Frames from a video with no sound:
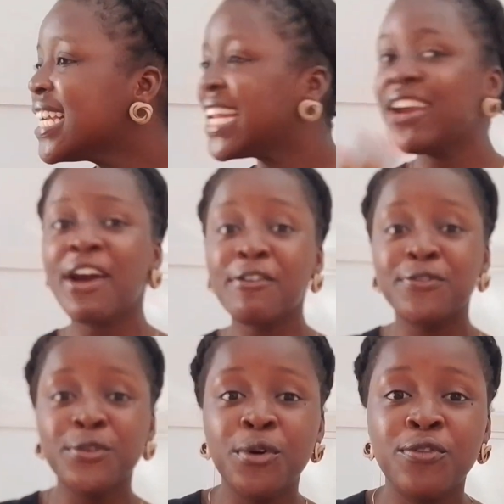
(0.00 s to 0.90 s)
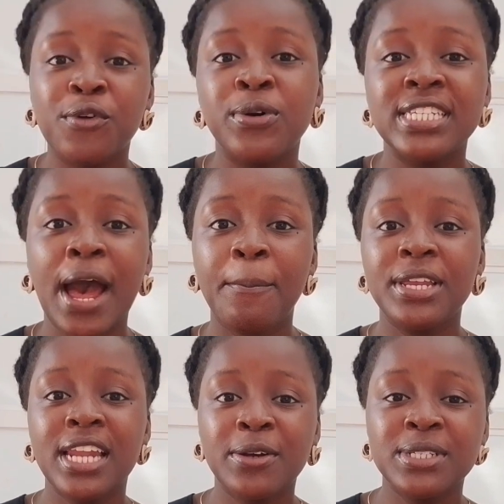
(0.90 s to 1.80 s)
clearer view of what was
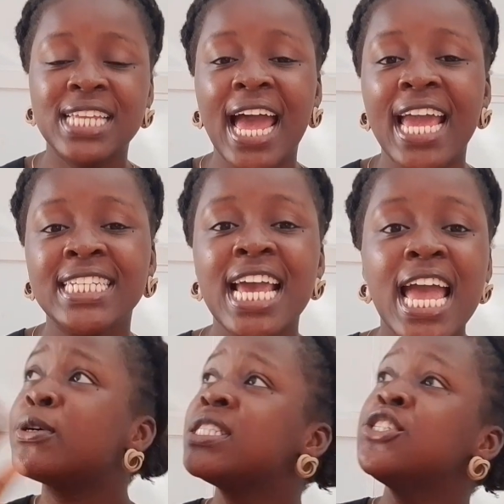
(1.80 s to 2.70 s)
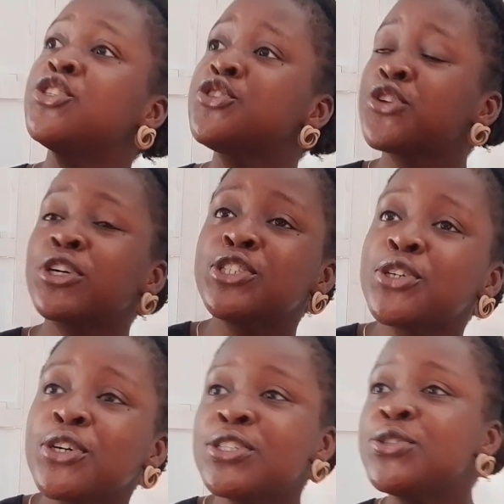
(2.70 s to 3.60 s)
happening outside. I was seeing
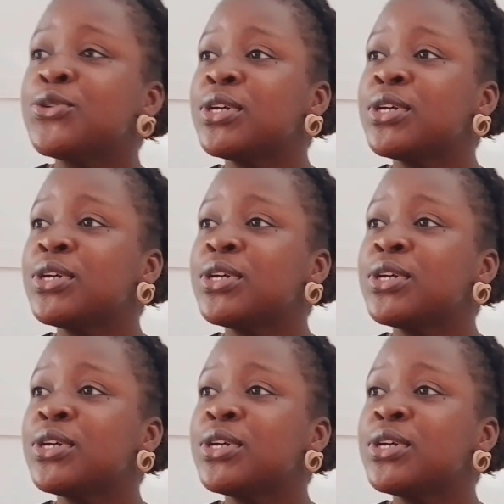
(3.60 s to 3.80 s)
structures.